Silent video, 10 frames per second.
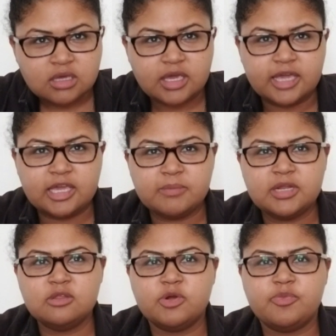yeah, I kept
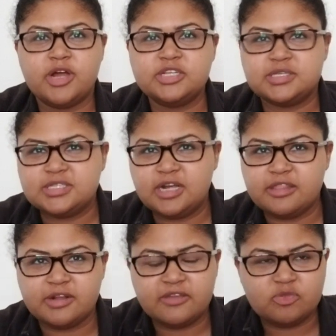getting the word project. Sorry,
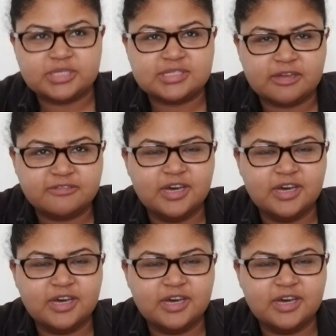they're giving me stuff.